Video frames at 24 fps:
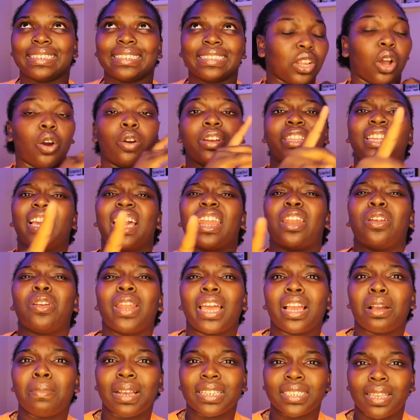The only thing I don't
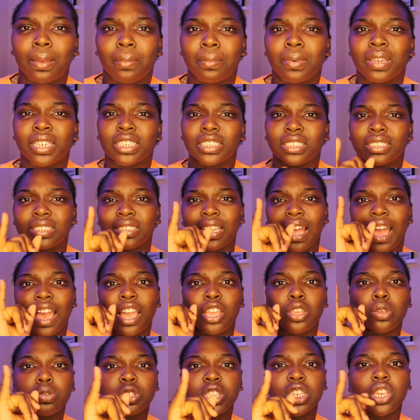like about summer is
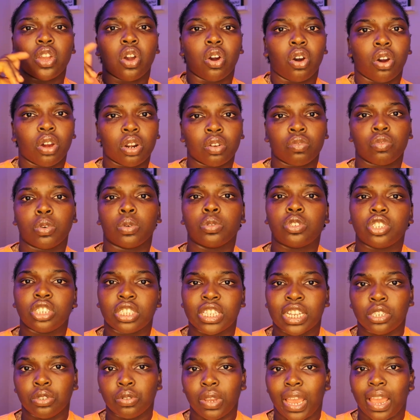that you see all the roaches
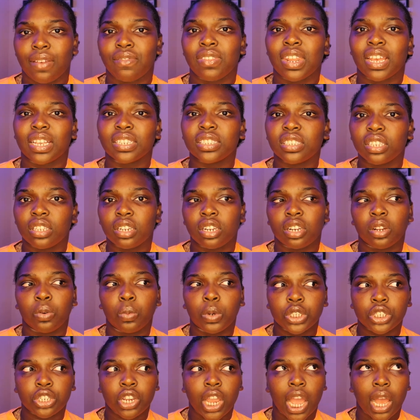that you have not seen in the
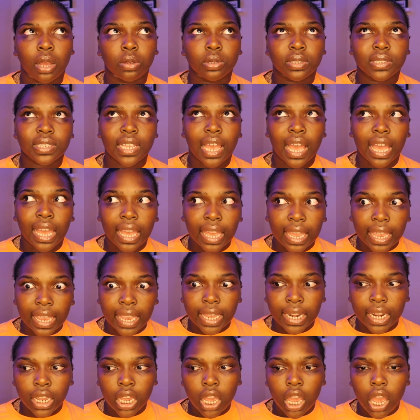winter
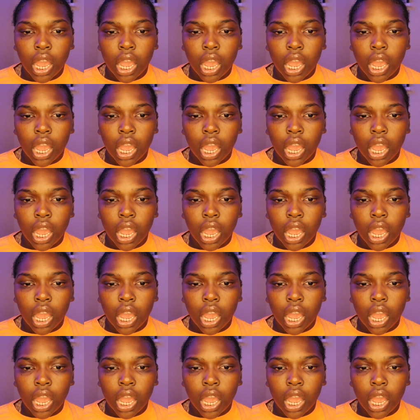outside.